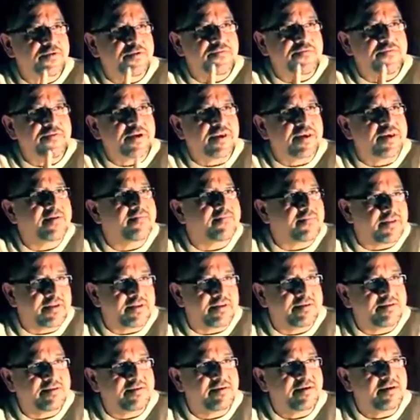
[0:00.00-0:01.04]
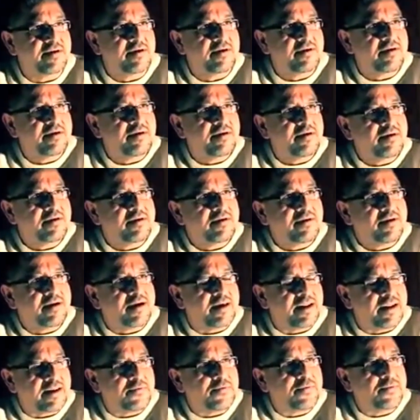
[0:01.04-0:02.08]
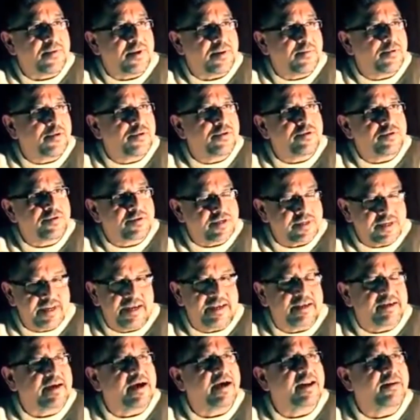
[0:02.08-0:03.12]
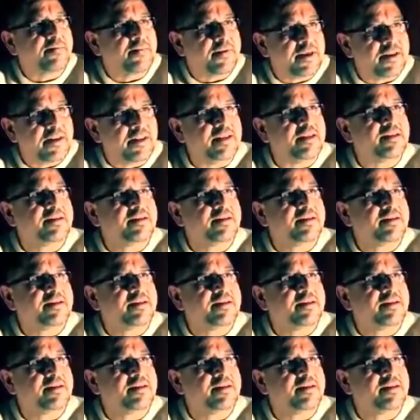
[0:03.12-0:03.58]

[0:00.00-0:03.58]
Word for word: for your forgiveness. And I remember those, and I got on my